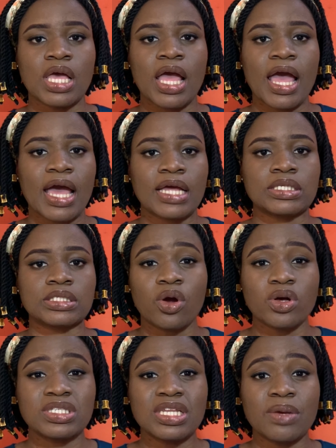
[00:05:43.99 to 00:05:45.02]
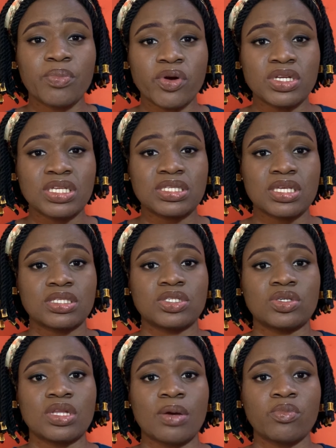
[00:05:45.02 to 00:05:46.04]
and causing a burning sensation
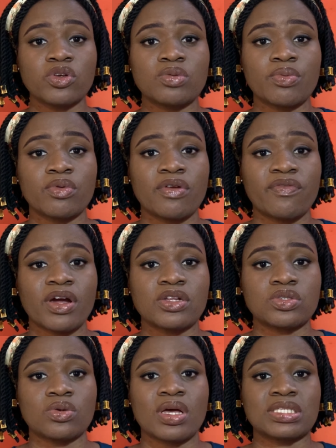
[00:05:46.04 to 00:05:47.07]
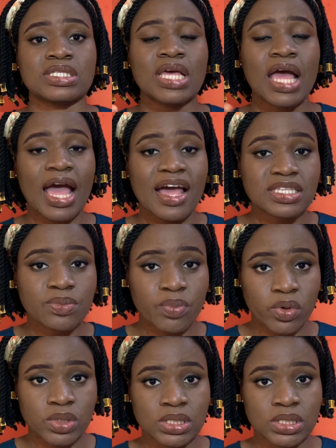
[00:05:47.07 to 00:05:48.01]
that most people refer to as heartburn.